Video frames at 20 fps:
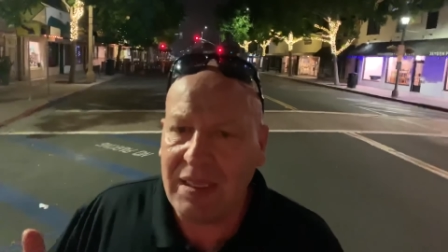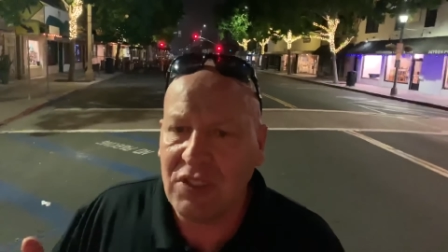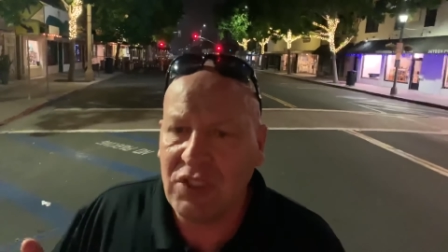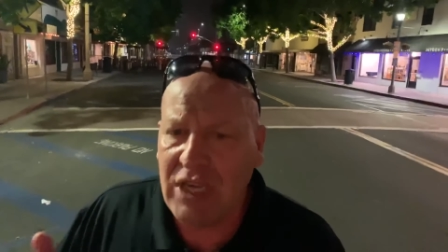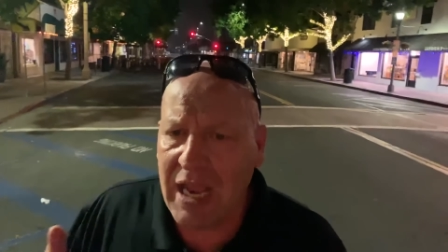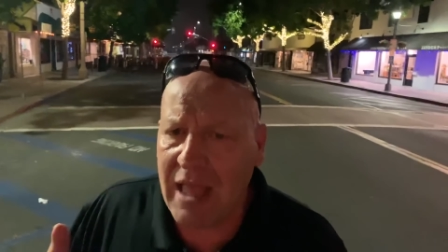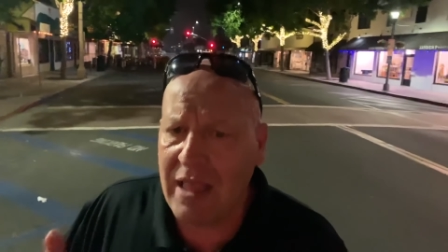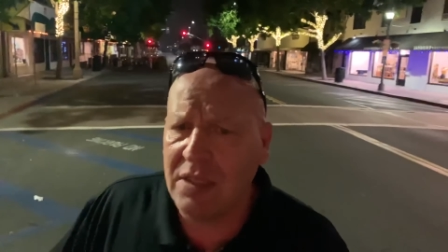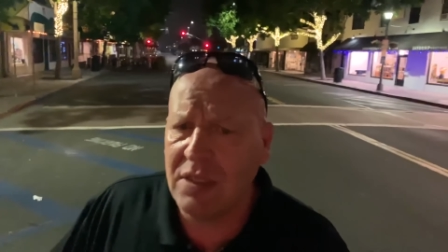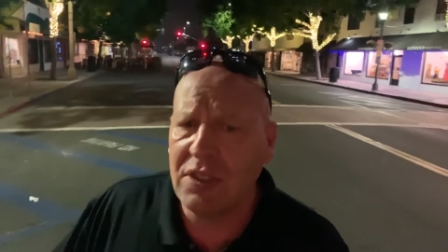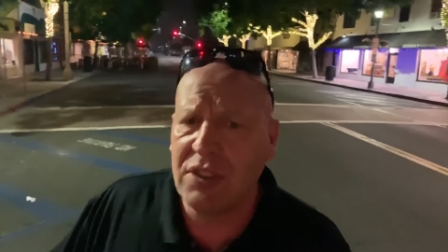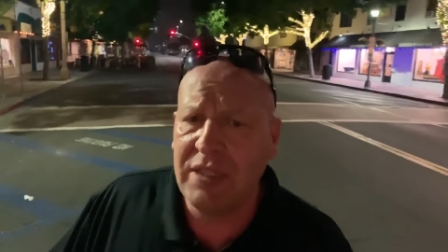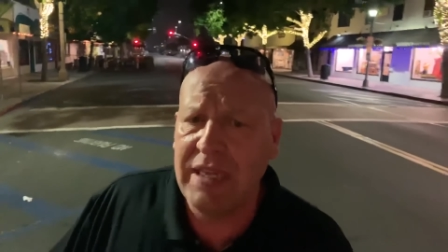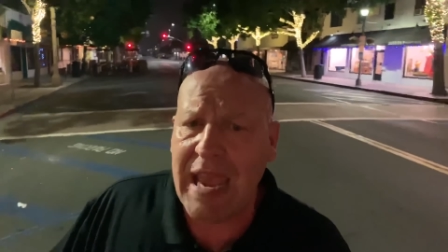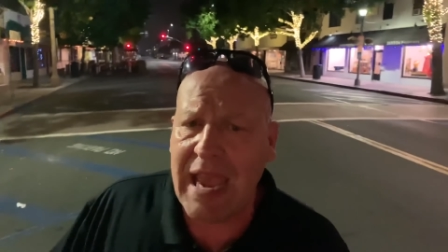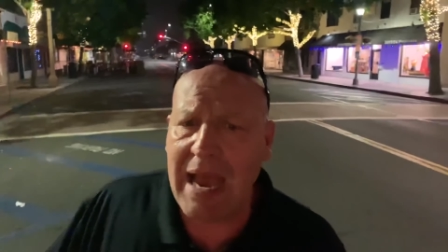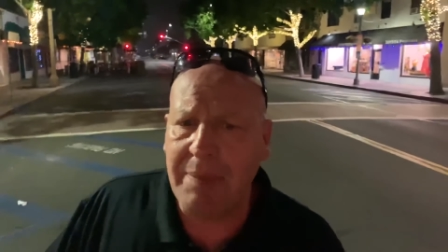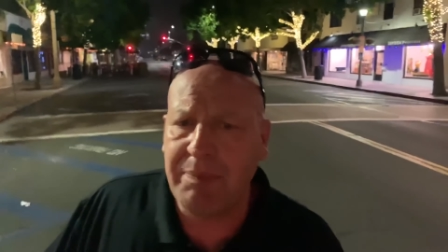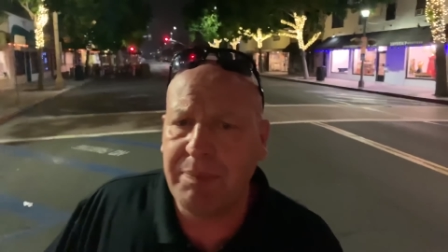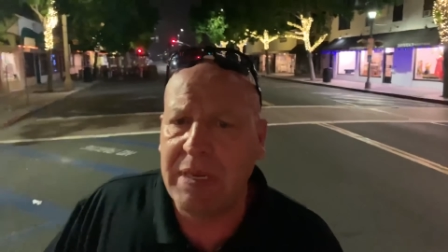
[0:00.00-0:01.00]

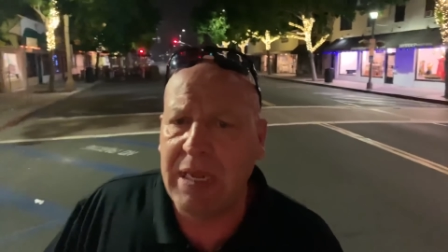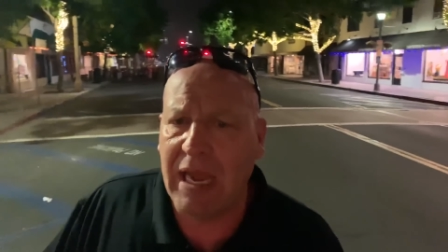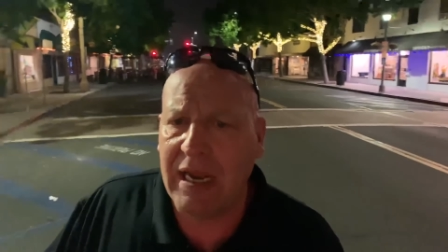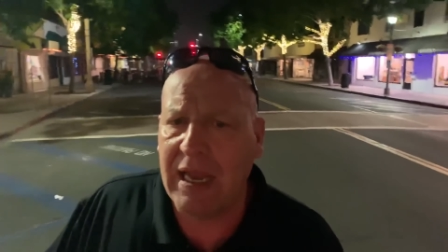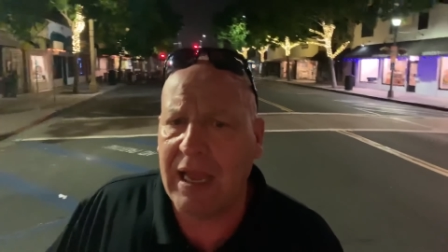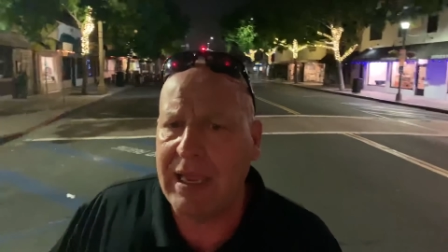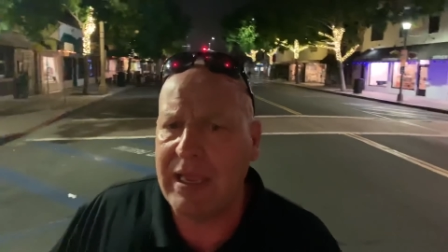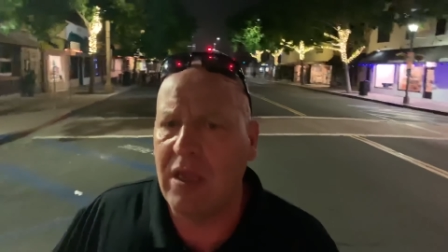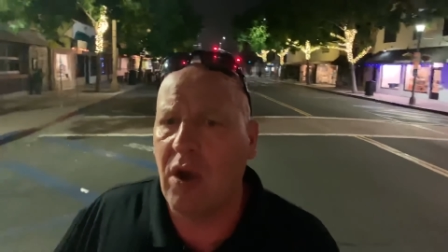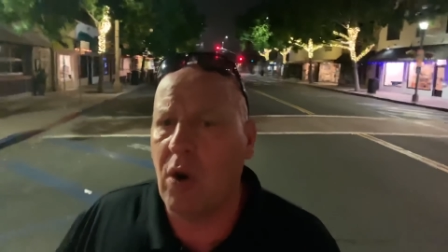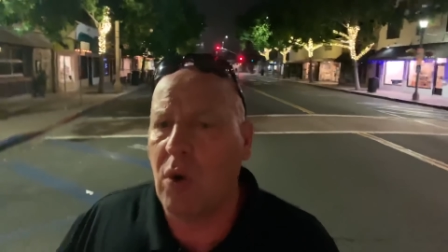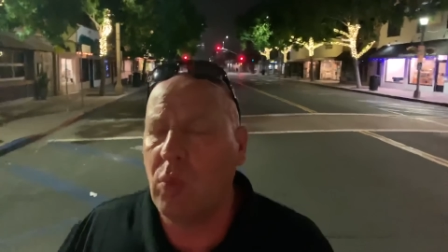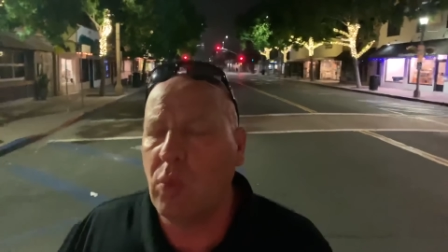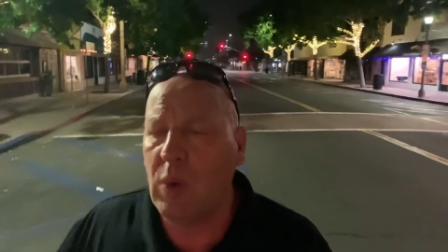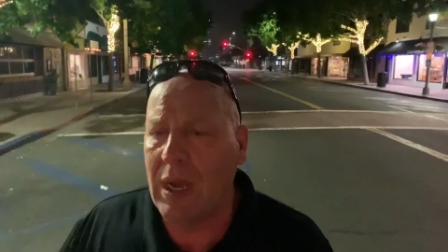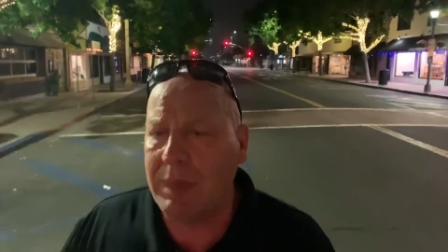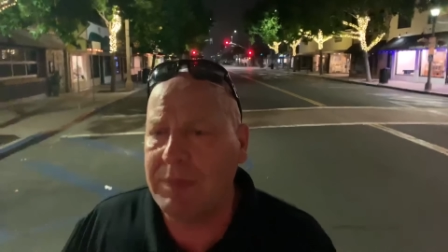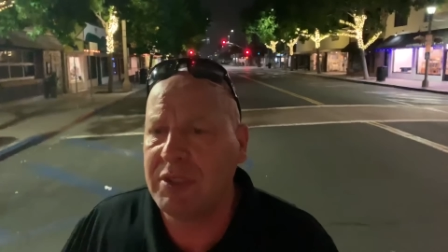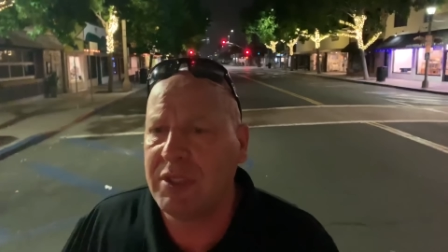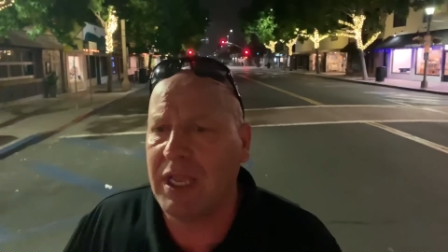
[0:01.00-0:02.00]
challengedapp.io
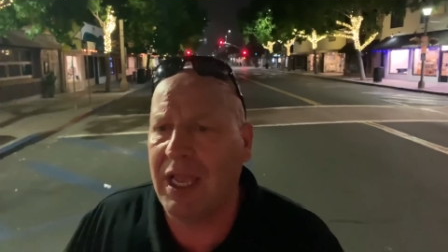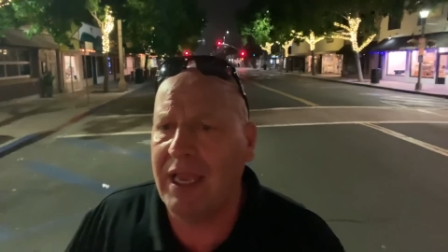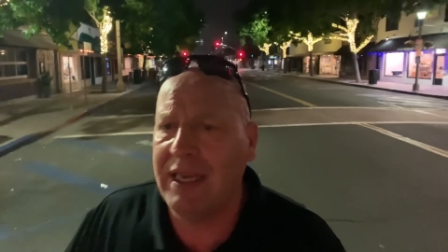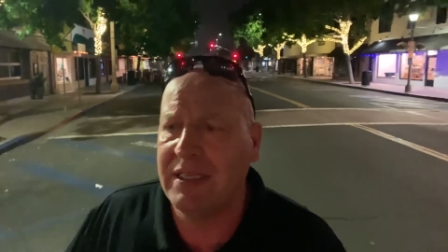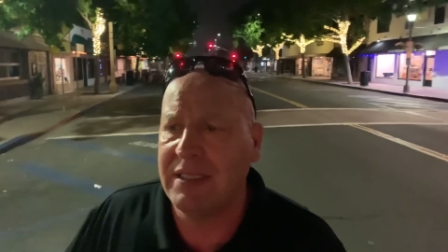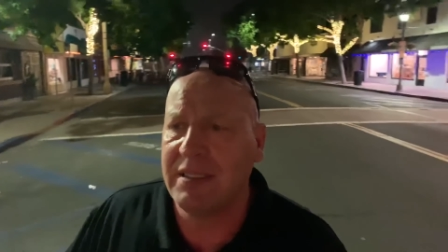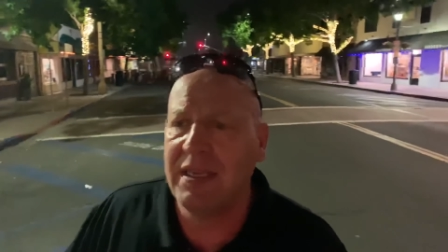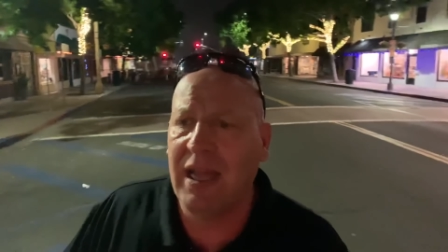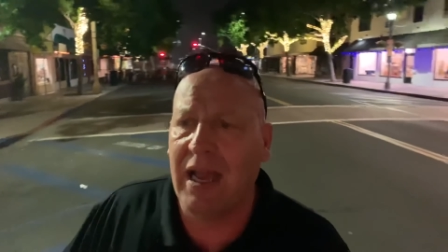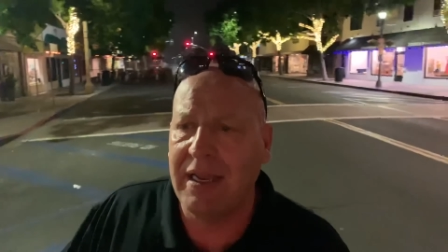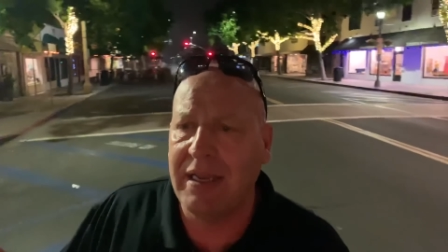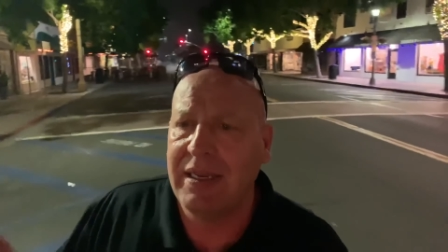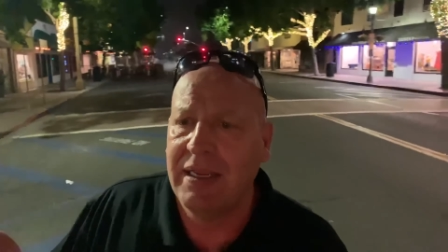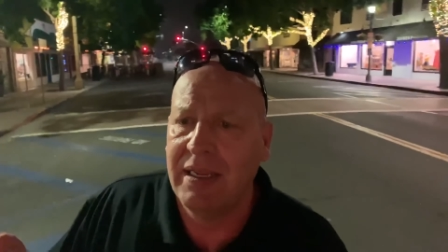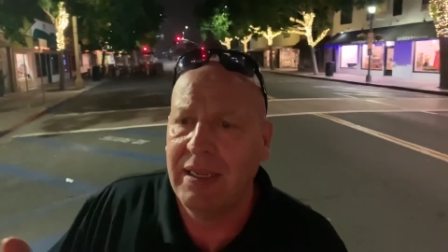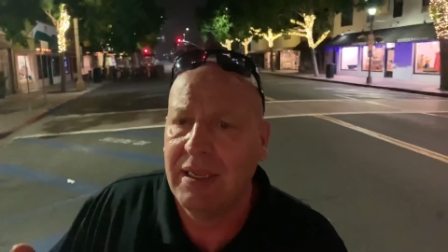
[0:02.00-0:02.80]
website is not.